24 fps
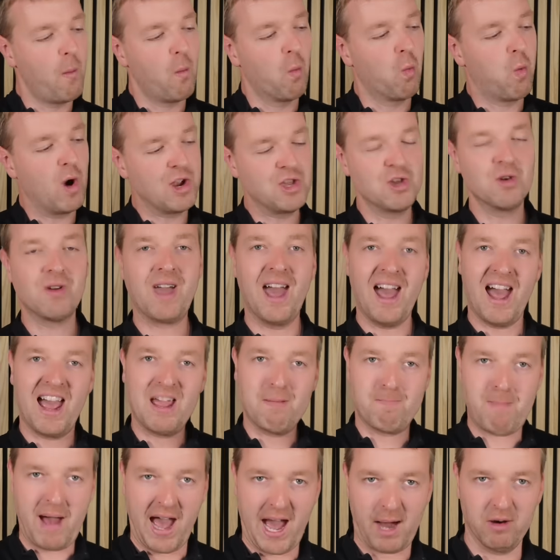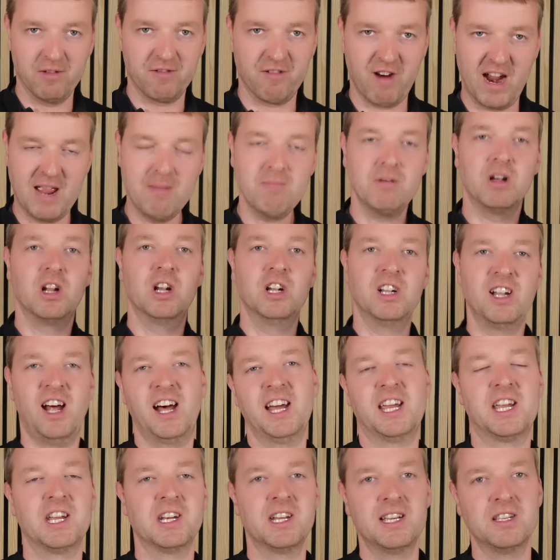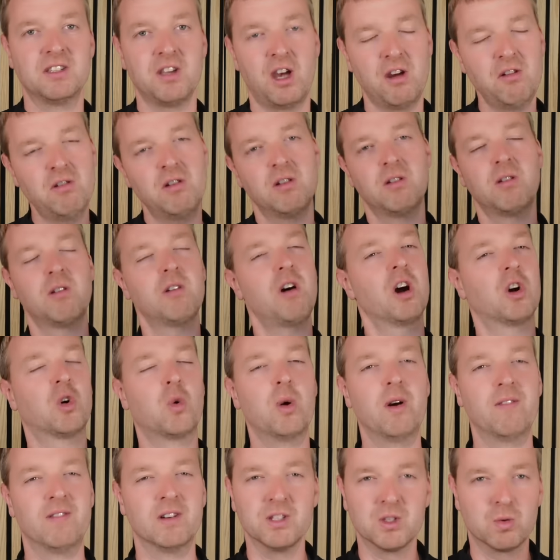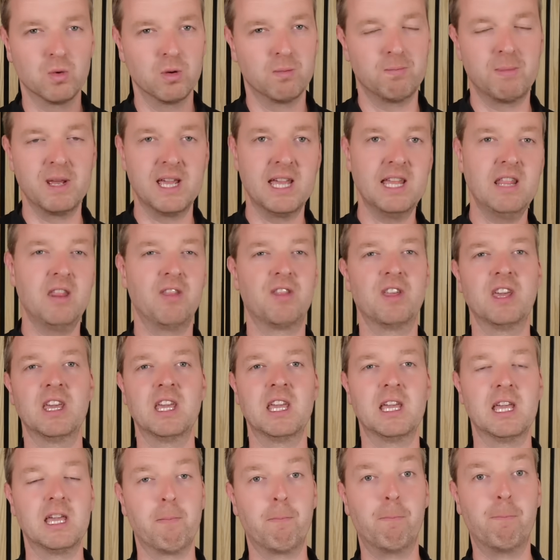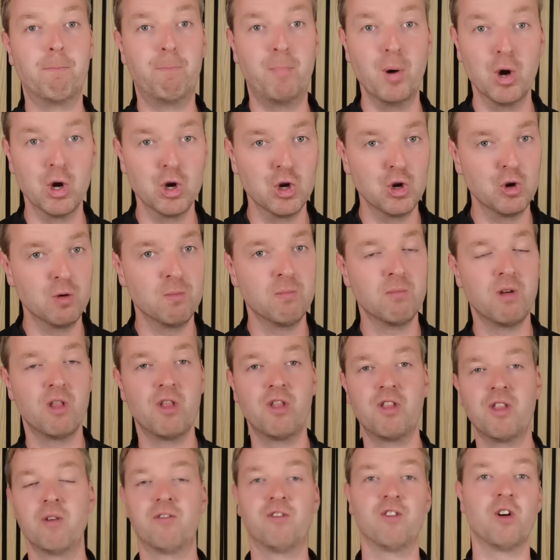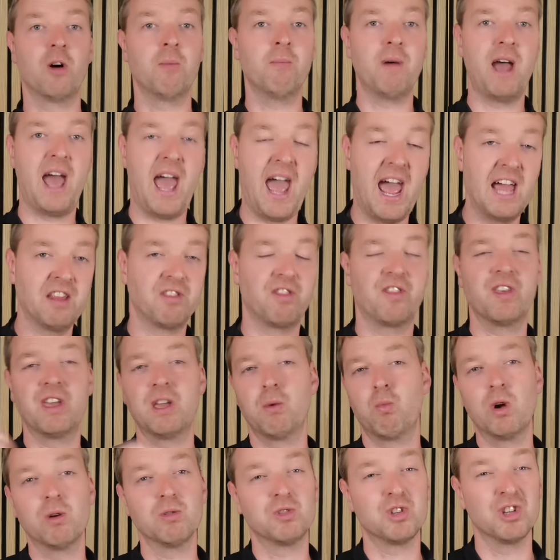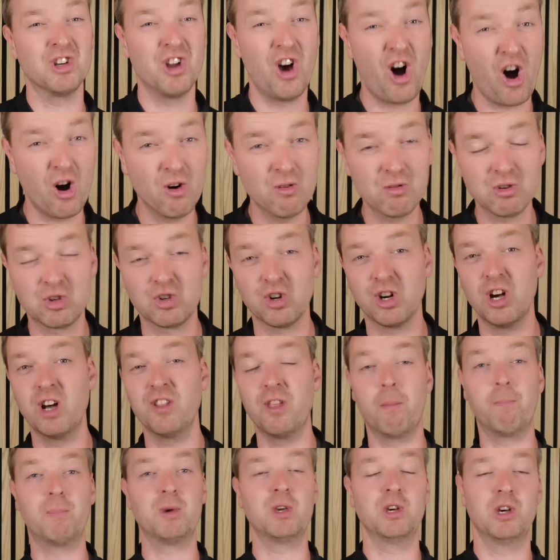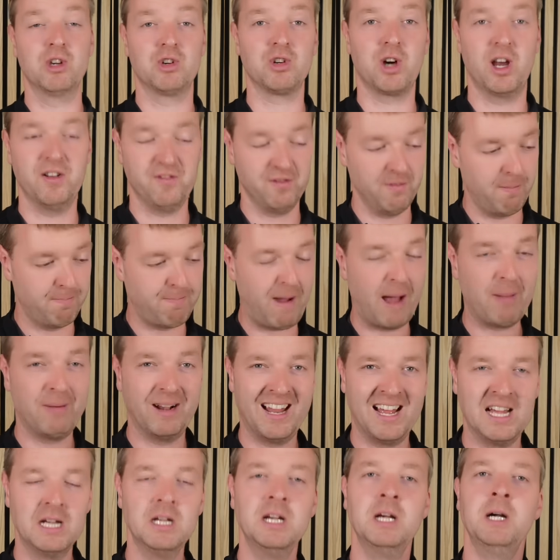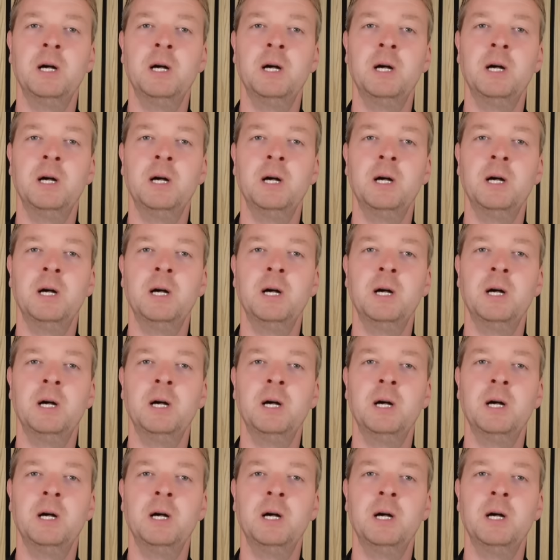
When you get a power frame like an E-Zone, equivalents would be the Boom from Head, the Wilson Ultra, the Pure Drive from Babolat.